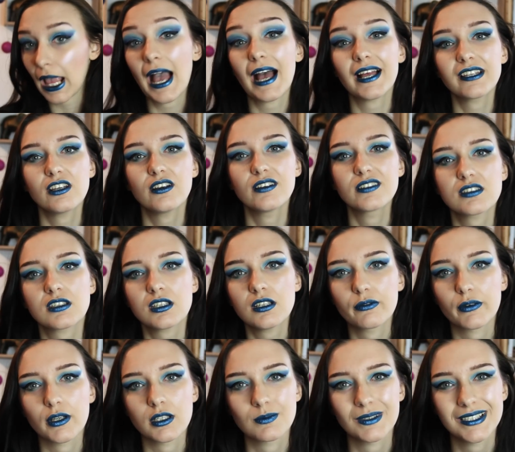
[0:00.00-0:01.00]
I don't know, it's
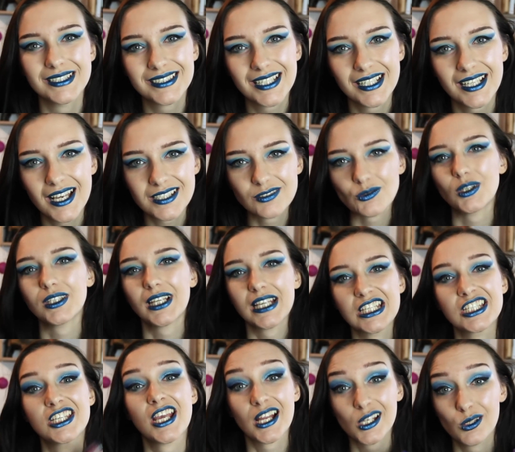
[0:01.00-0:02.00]
tough because my skin has quite
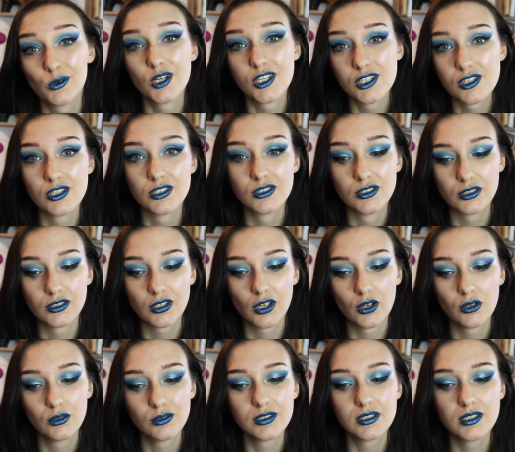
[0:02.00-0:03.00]
like yellowish
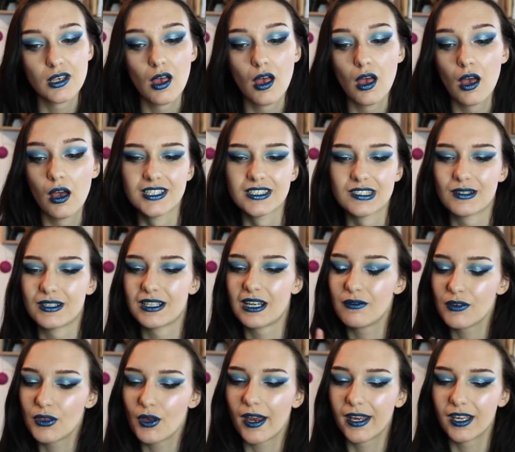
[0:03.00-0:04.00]
undertones, so I
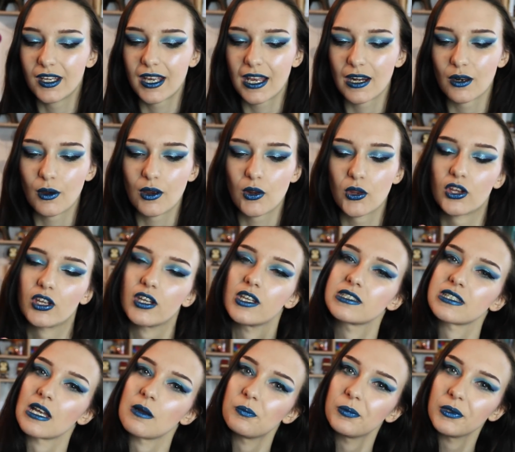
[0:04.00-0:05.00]
never thought I could get away with
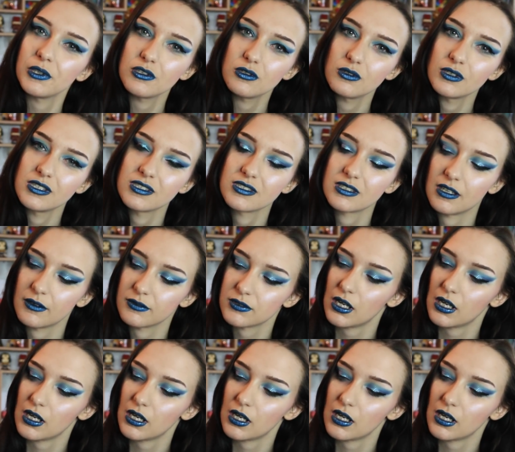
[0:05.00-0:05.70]
colours like blue and stuff.